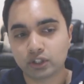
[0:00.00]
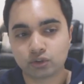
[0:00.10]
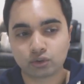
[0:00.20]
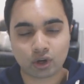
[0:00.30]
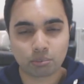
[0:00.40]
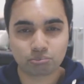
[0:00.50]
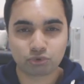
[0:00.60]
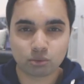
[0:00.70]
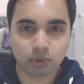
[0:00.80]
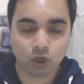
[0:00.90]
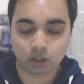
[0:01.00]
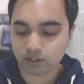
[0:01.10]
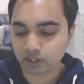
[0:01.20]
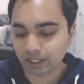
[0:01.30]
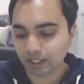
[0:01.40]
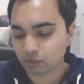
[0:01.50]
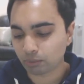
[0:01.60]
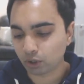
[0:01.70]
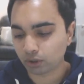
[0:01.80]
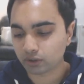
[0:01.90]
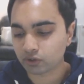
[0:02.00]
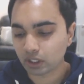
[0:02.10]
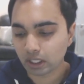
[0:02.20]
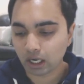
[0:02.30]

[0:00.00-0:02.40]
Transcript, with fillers: face scrub, to be honest. It is a bonus.